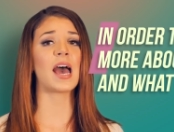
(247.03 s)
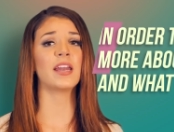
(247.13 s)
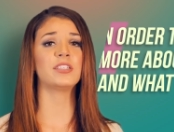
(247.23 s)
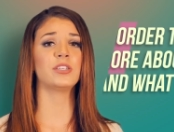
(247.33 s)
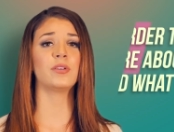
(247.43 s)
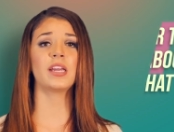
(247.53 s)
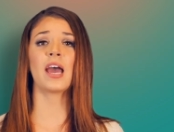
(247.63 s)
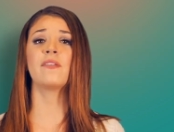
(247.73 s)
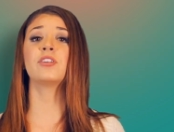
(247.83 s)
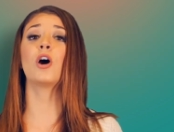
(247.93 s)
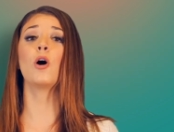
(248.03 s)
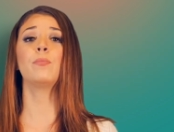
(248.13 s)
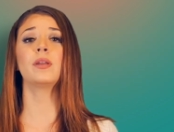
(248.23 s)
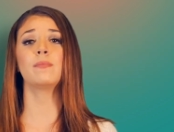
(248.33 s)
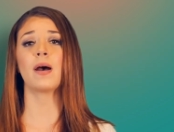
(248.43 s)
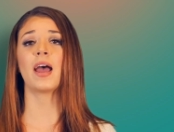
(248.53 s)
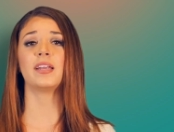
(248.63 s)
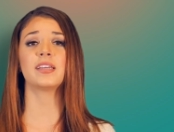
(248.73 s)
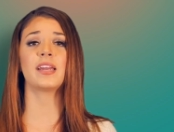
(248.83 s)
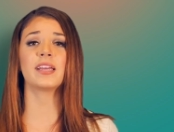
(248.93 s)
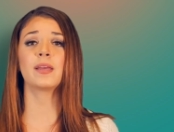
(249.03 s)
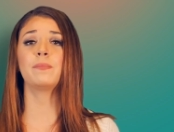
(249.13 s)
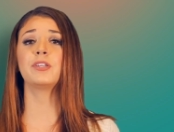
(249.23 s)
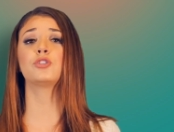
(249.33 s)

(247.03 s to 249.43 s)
attitude and have an open mind, and it can be